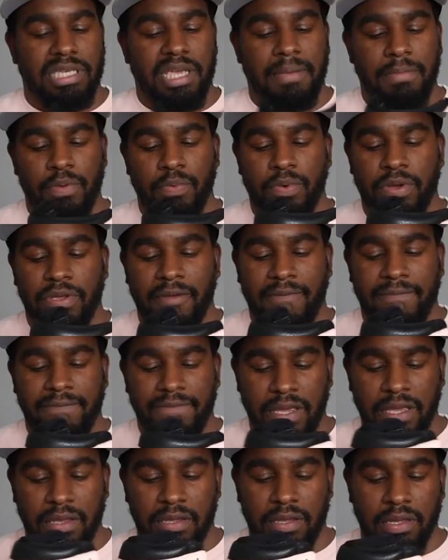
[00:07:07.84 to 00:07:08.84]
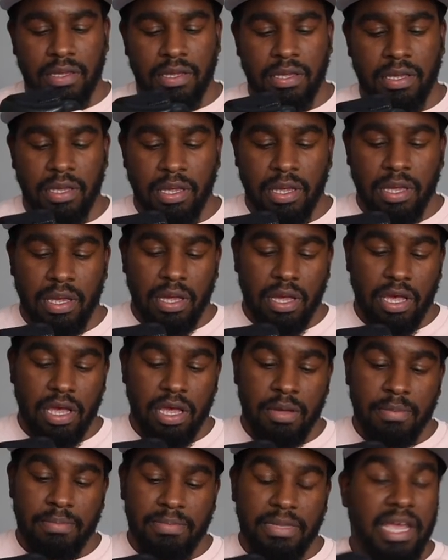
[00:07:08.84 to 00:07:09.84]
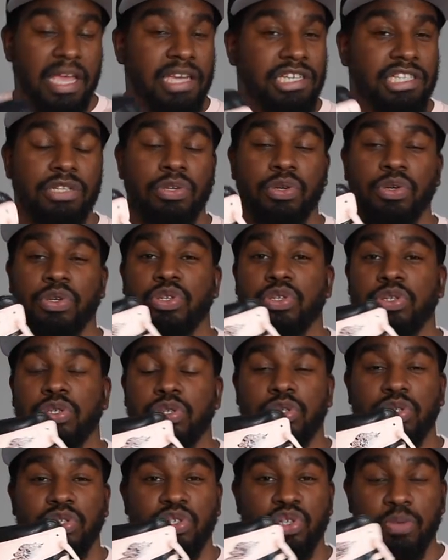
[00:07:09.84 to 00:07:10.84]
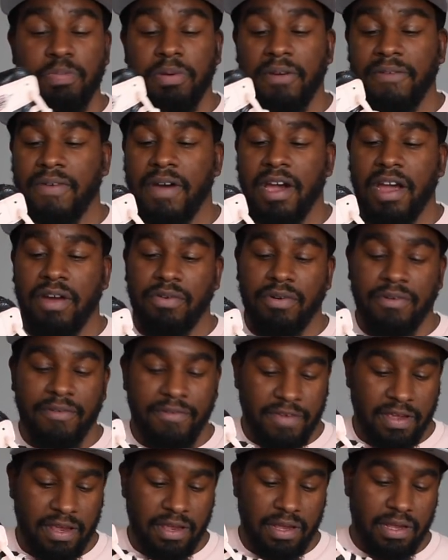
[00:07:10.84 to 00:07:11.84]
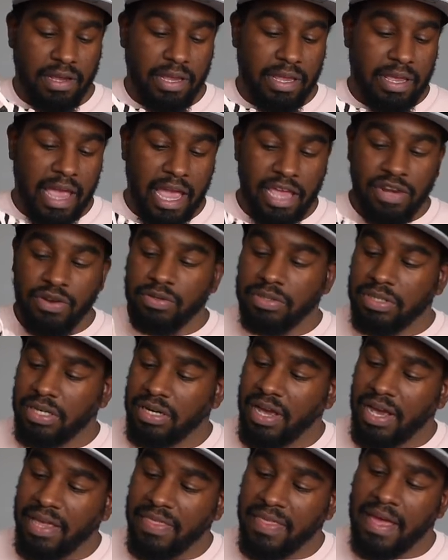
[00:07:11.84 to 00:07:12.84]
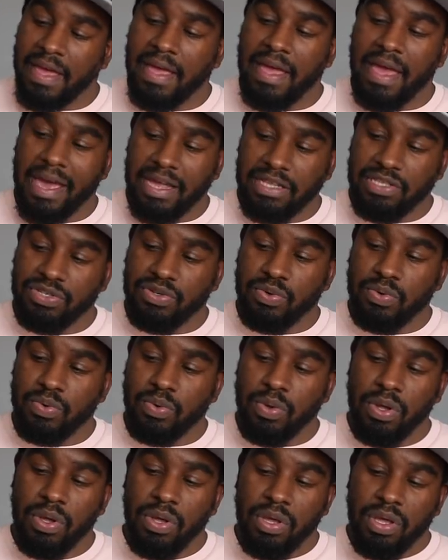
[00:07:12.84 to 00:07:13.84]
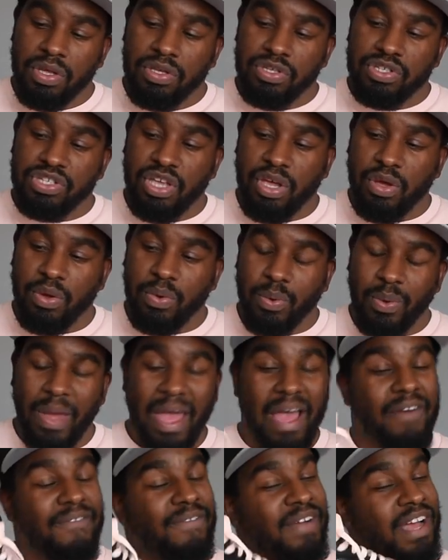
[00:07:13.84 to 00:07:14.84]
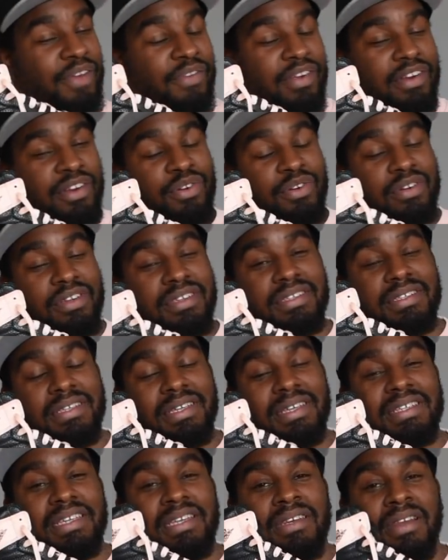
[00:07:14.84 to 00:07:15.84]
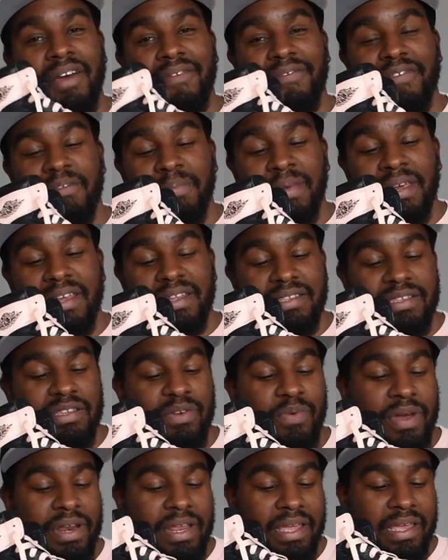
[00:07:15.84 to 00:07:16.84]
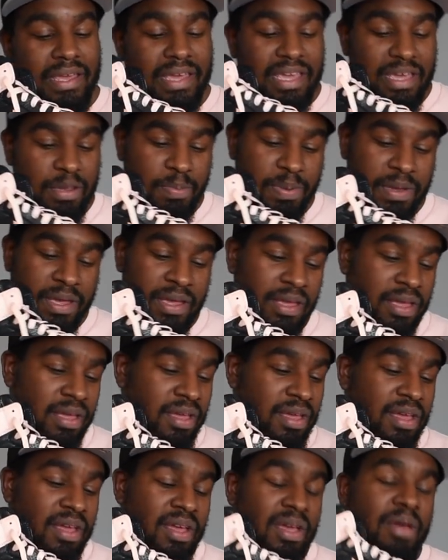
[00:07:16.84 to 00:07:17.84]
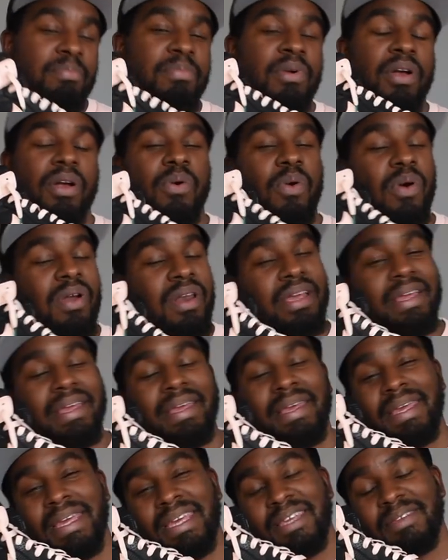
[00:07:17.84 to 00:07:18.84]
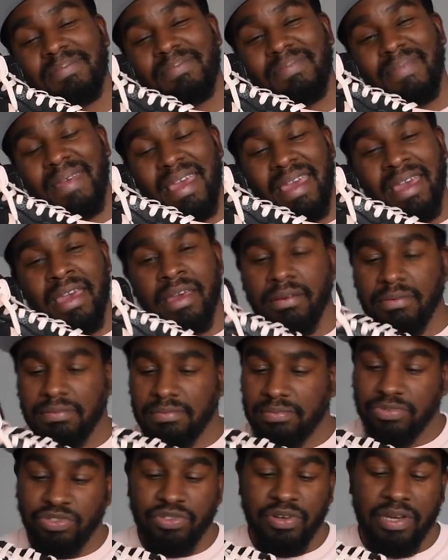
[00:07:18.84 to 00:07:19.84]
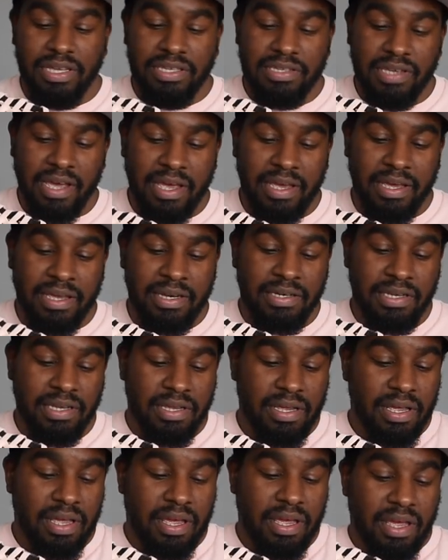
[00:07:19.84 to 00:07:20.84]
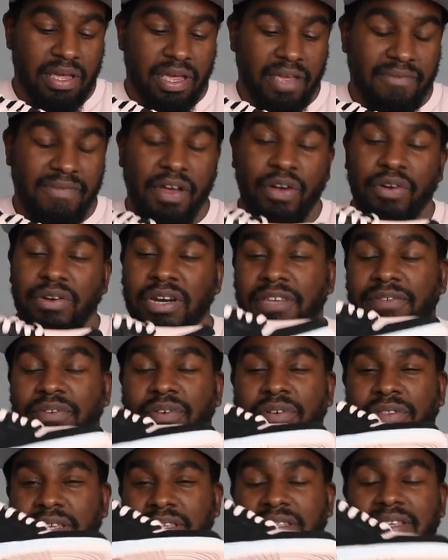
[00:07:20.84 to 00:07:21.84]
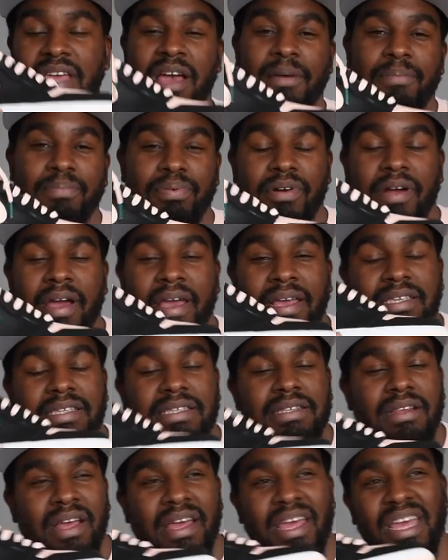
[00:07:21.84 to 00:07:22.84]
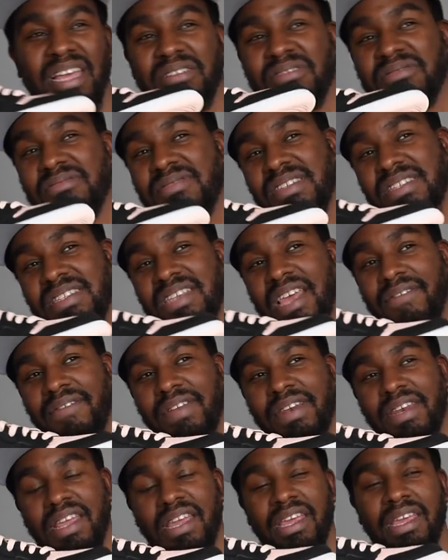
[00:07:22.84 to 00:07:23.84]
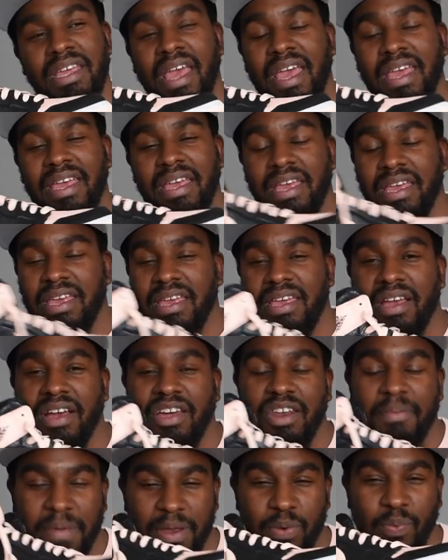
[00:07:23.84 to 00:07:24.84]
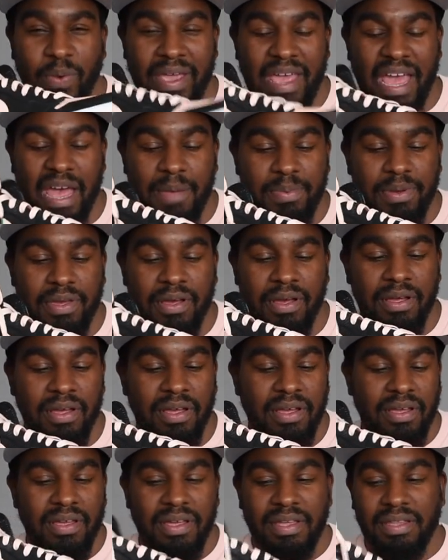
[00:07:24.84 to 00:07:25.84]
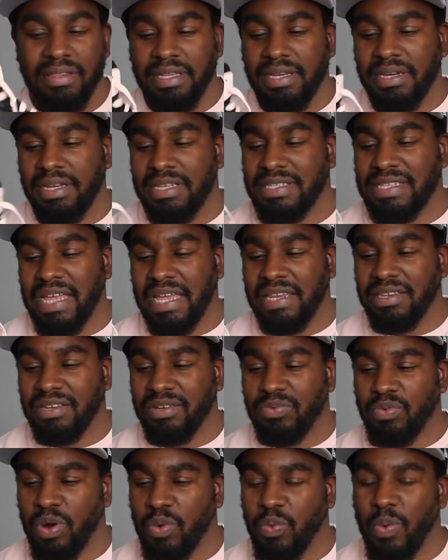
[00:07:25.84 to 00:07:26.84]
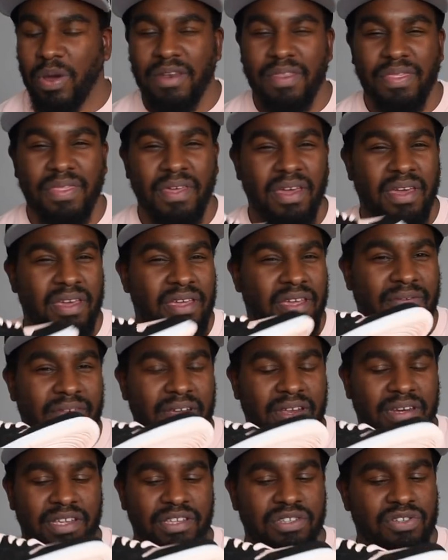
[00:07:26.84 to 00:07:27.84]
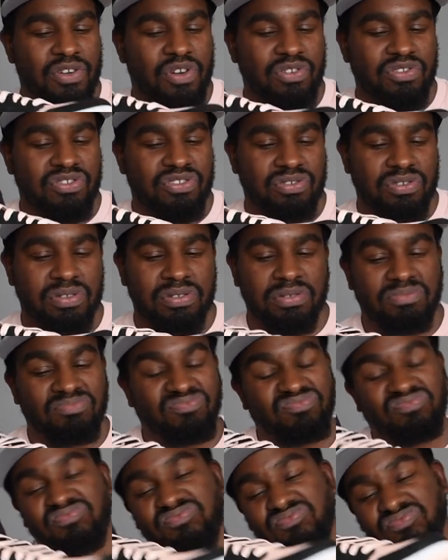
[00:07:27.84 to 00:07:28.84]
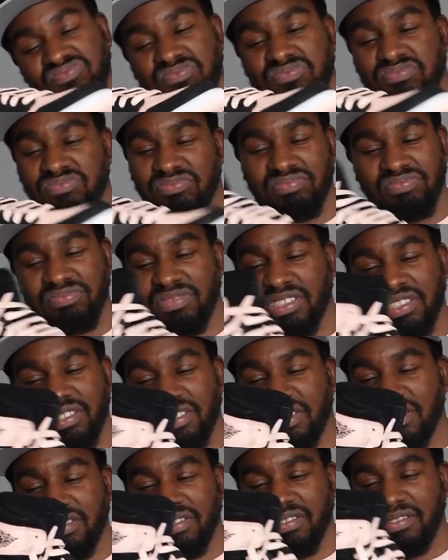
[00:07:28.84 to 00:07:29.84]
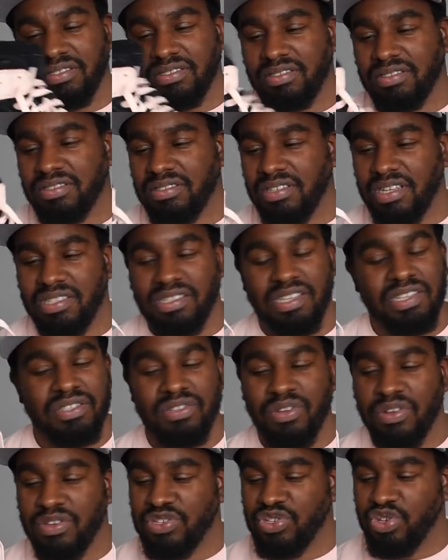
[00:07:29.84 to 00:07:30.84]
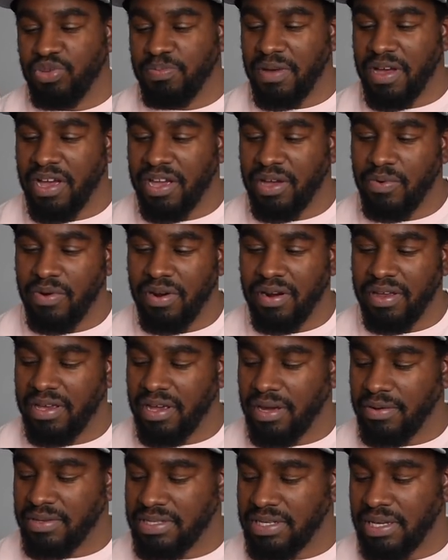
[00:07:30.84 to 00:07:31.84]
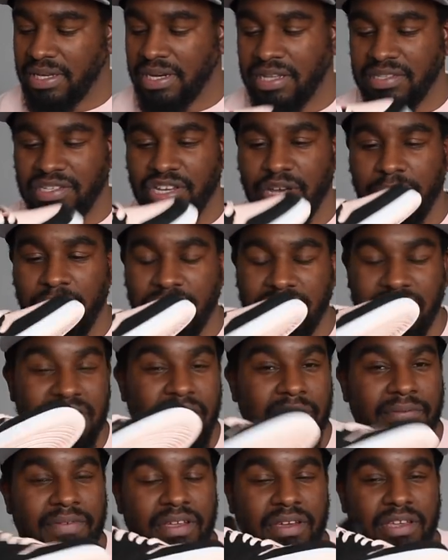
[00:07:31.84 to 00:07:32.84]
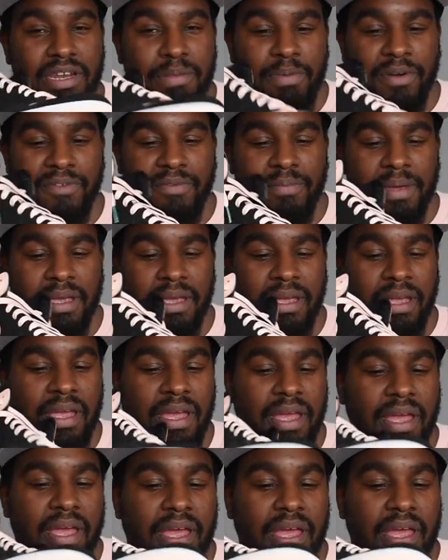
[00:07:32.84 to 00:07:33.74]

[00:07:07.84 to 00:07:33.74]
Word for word: Tell me what you think. Um, they actually look super fire on feet. Cannot deny that at all. So how fire it looks is enough for me to want to keep it. But quality, yeah, not excited. If I got this for a discount price like 70, 80, I'd have been way happier than the standard, what, 130 I think these cost it's just it's just not super high quality I would say that toe box is definitely going to bother me